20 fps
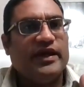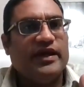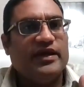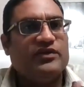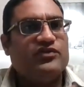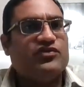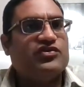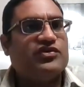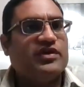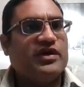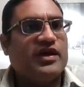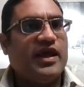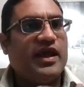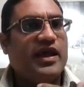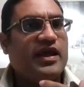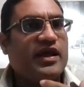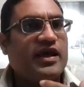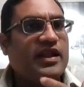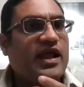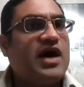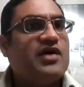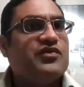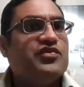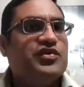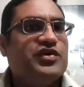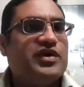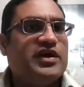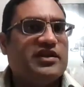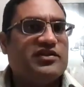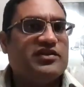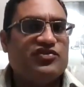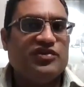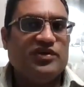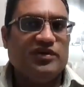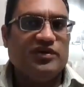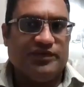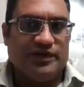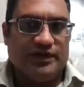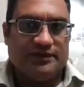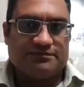is and how you can
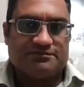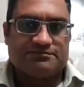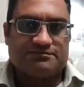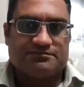achieve it.